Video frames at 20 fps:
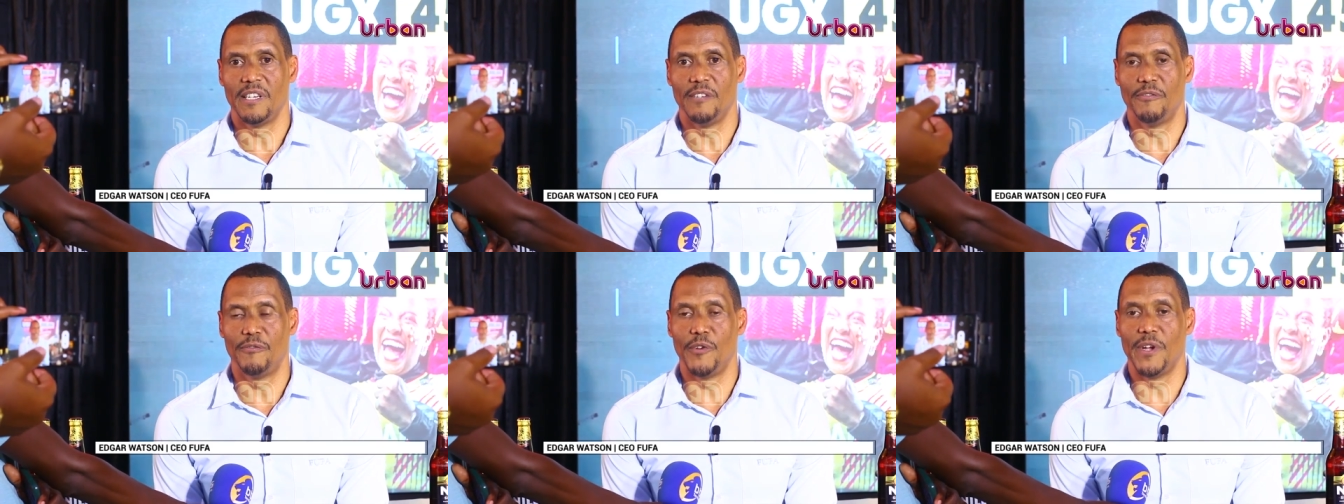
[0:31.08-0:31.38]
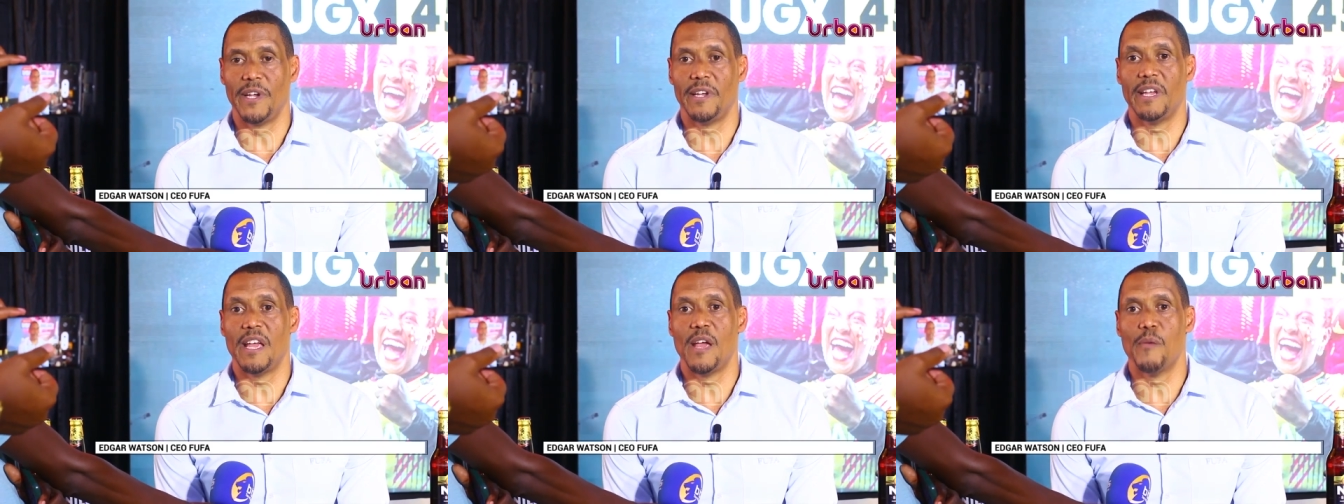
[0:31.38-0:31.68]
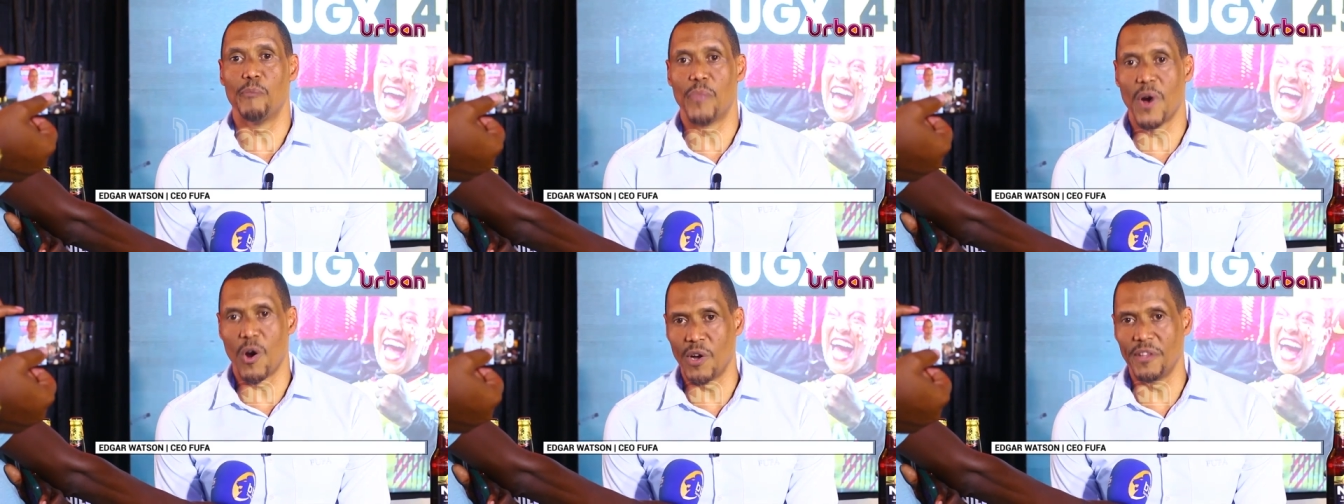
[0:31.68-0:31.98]
If we
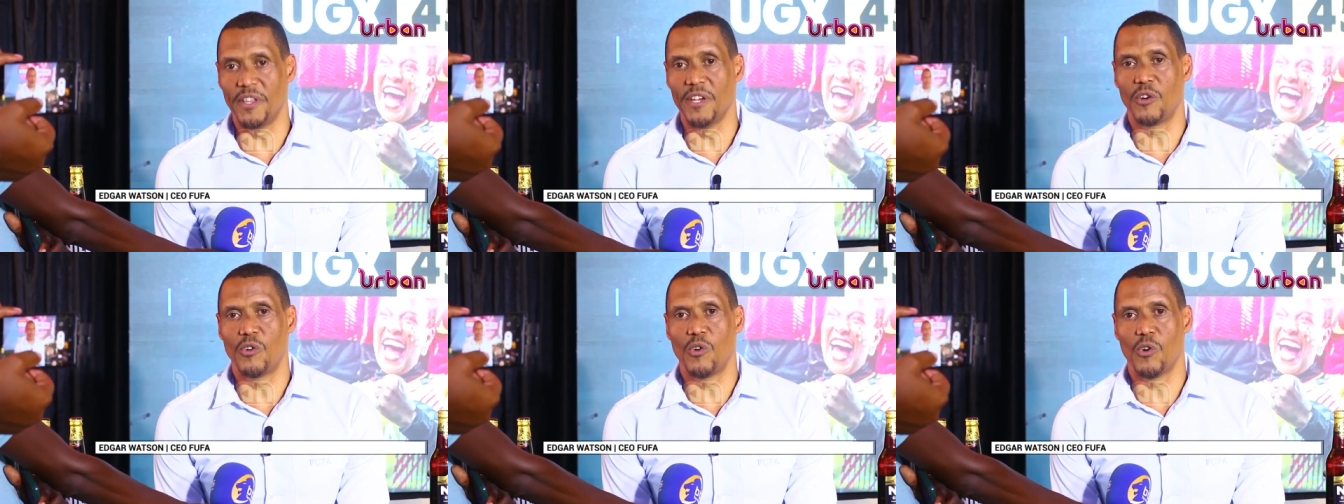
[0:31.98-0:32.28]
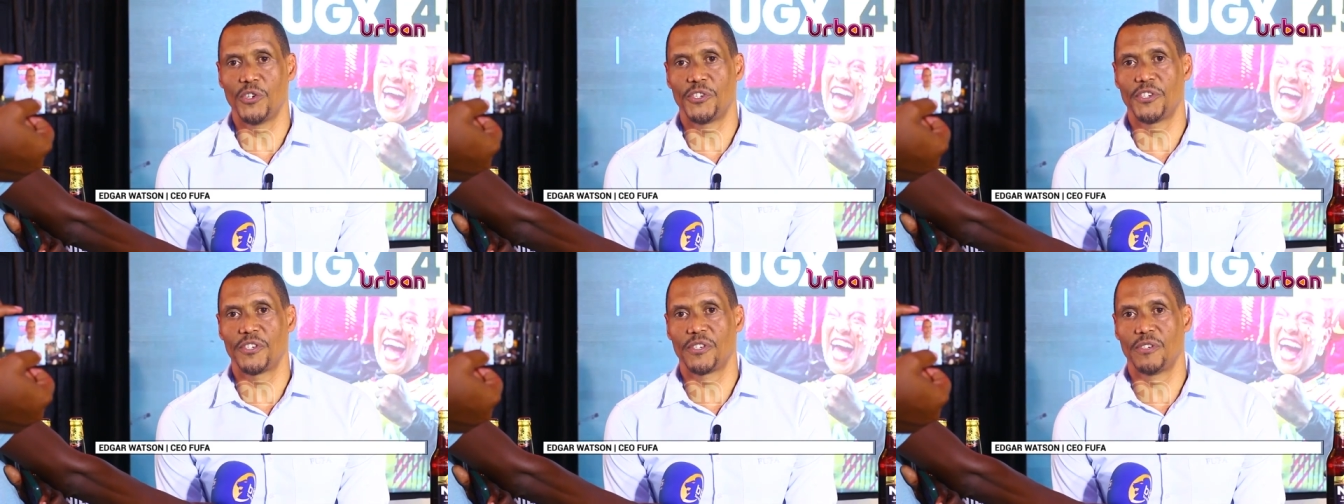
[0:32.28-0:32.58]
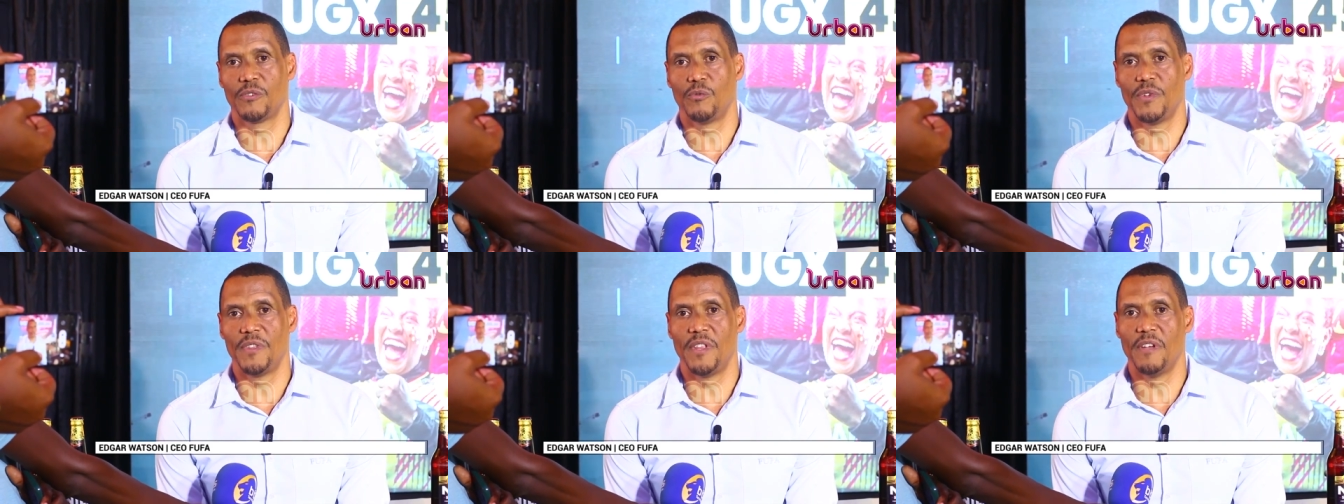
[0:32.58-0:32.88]
empower the
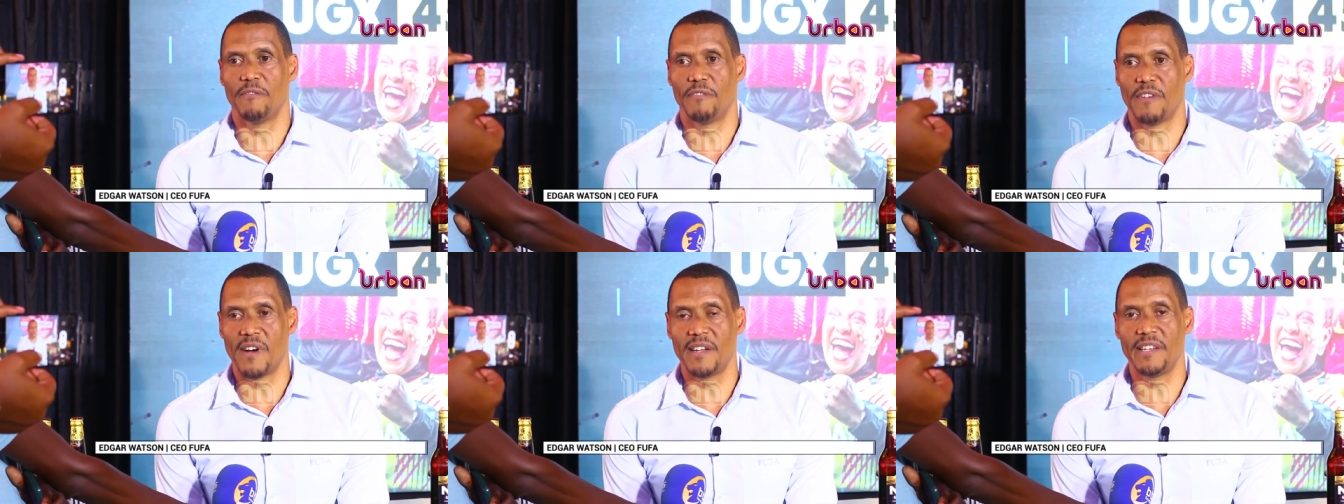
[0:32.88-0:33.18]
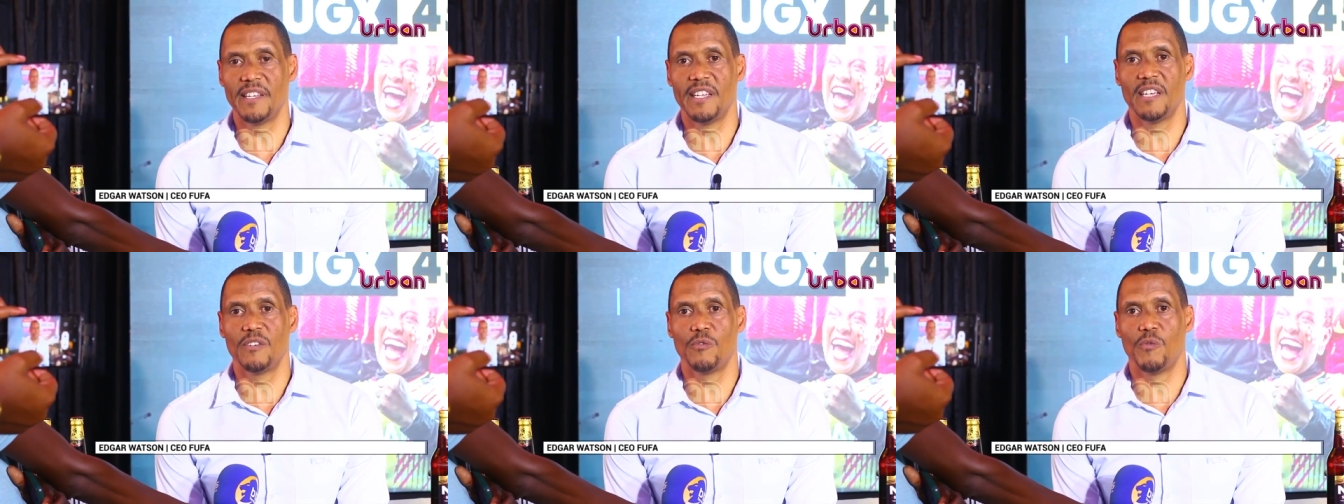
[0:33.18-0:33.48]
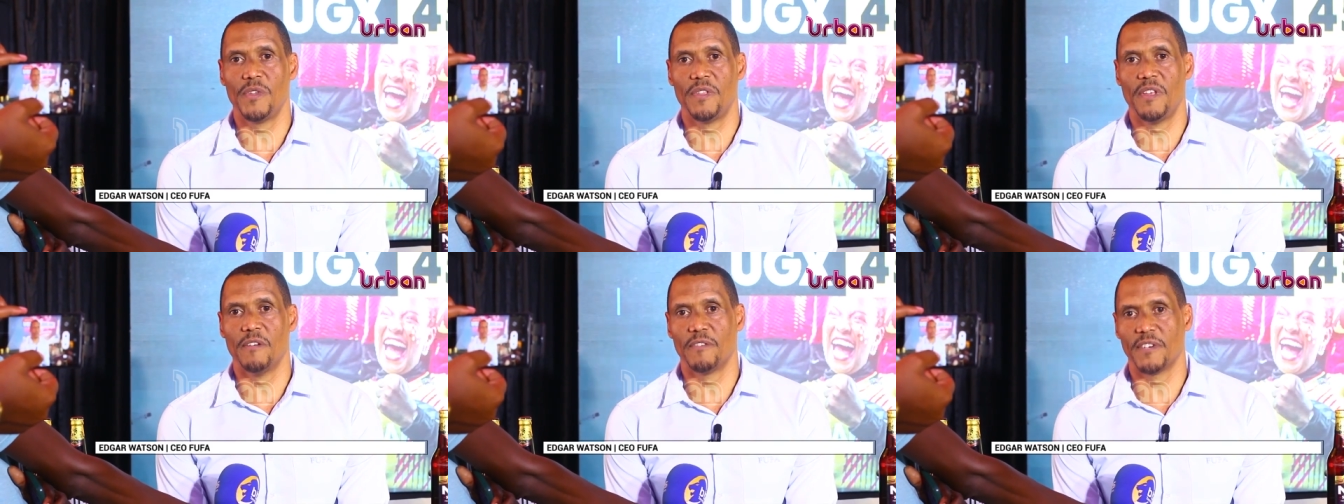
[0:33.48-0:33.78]
coach with the funding,
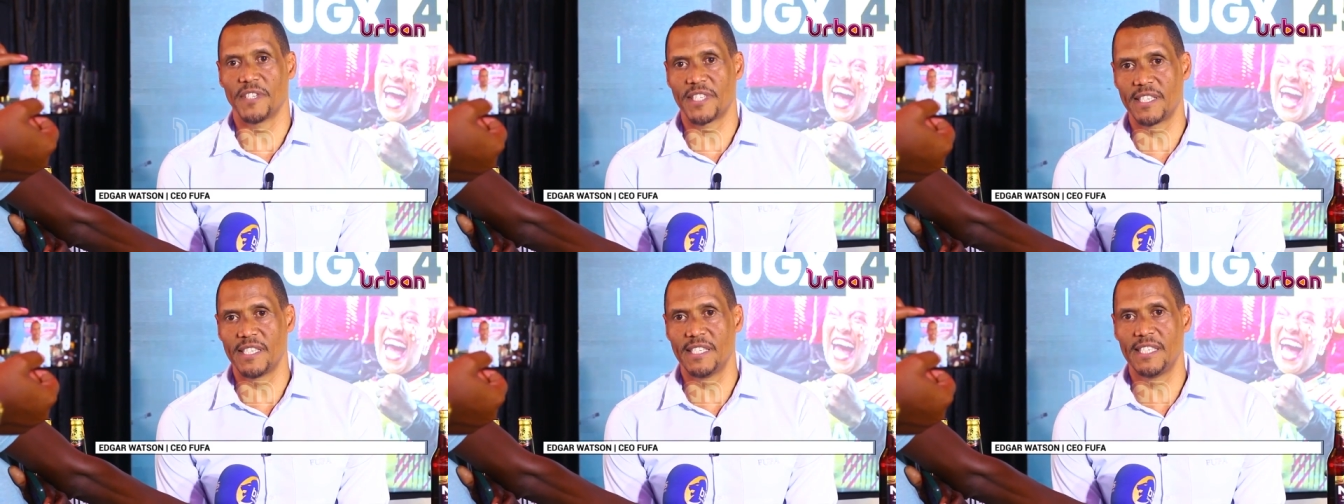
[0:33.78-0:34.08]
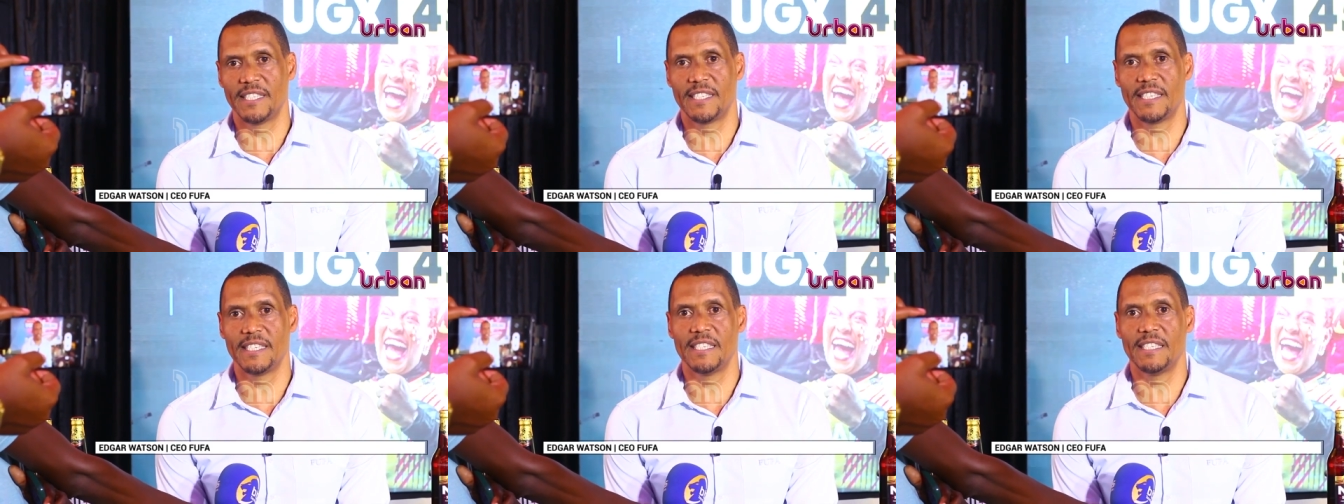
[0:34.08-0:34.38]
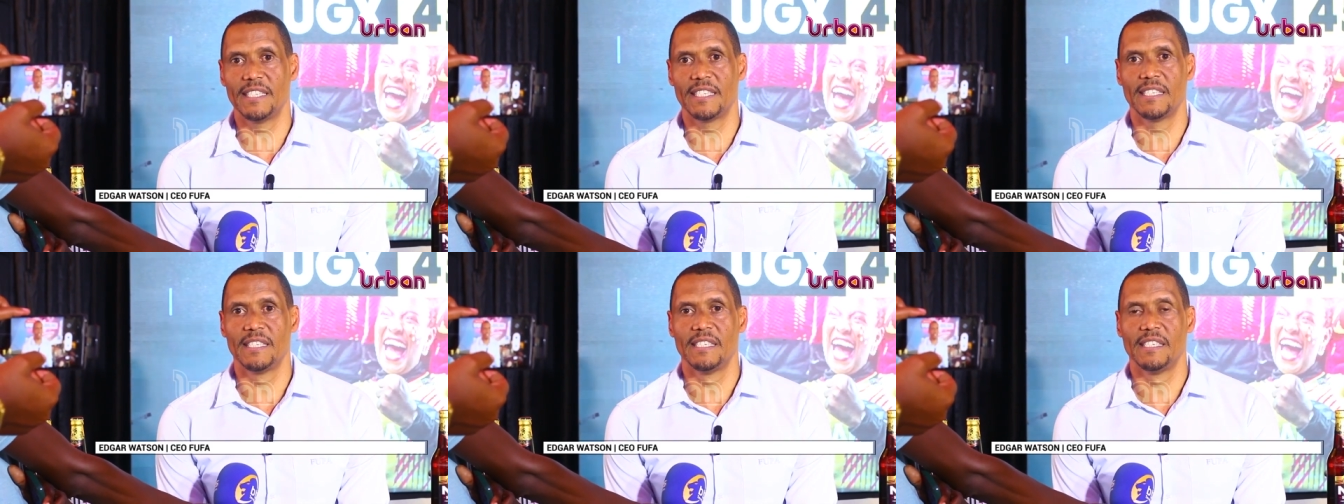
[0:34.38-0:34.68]
with the
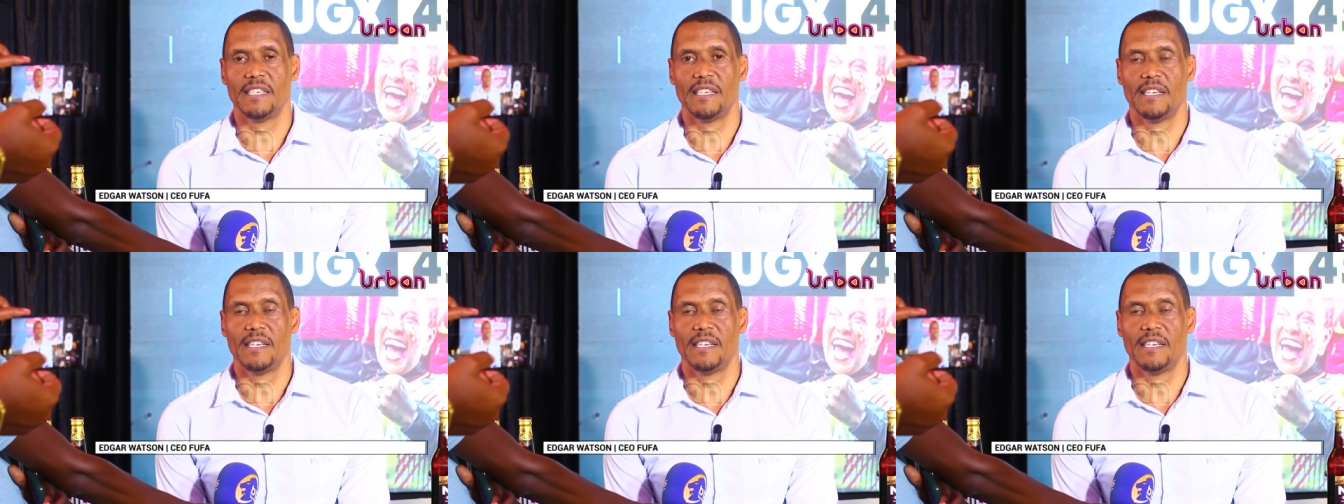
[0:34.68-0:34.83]
facilities,